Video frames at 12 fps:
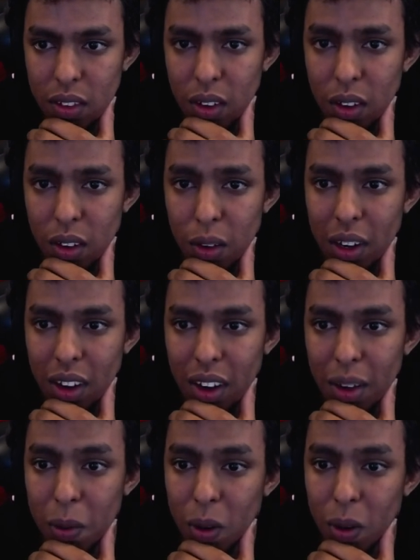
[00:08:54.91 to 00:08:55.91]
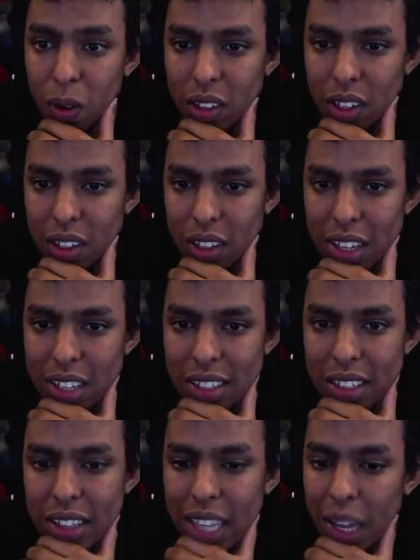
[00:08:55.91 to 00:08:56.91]
Oh my god, bro. He's
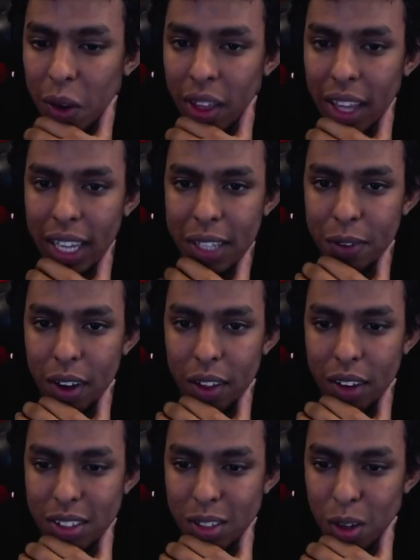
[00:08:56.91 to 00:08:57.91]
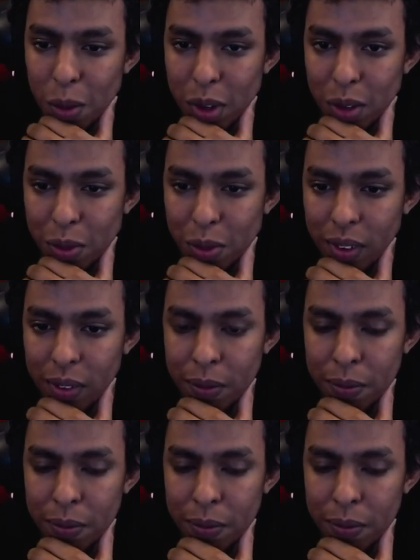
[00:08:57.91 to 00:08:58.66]
literally like his father. That's so beautiful.